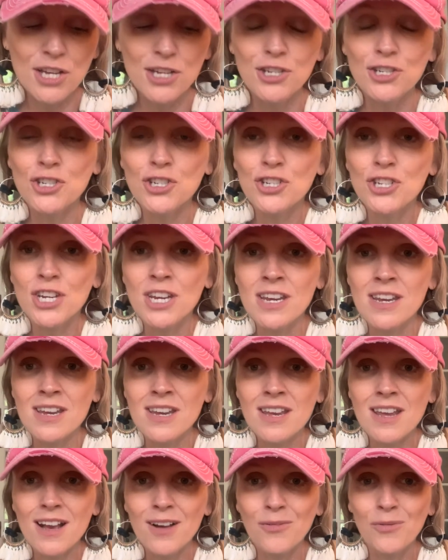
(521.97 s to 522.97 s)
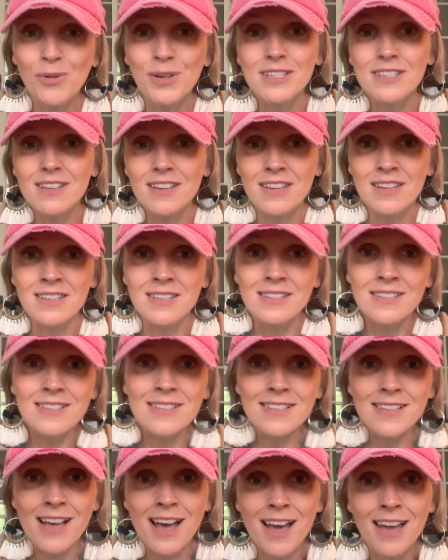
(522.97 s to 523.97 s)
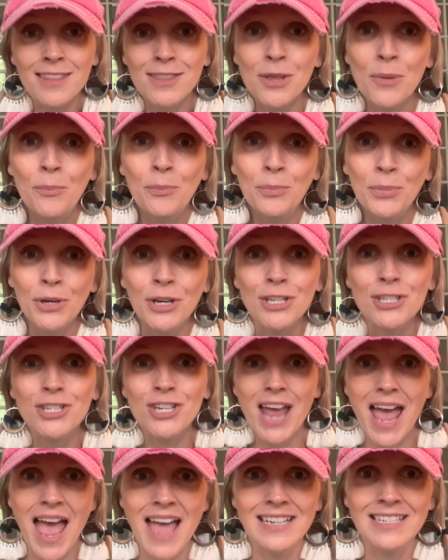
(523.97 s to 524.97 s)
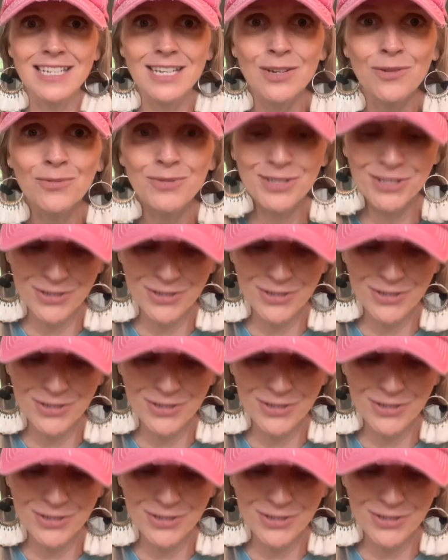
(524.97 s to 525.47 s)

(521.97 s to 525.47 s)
She was inside the bush and it was